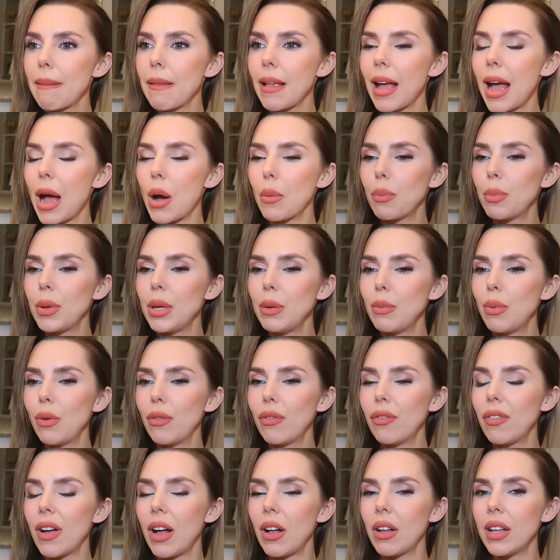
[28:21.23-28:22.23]
how
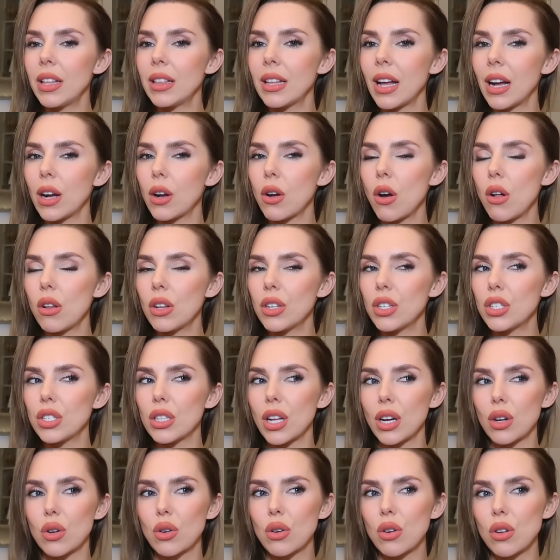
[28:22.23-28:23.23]
people felt in that college
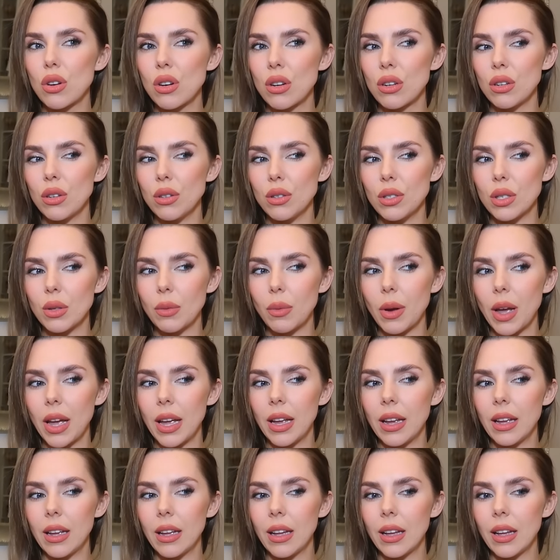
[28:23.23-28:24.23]
that couldn't lose the
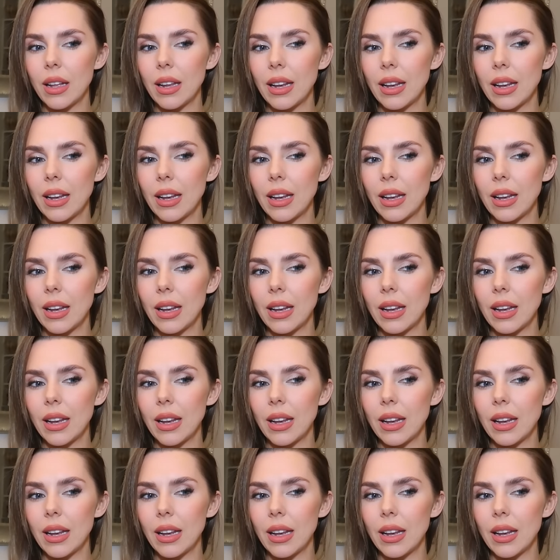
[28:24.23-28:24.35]
weight.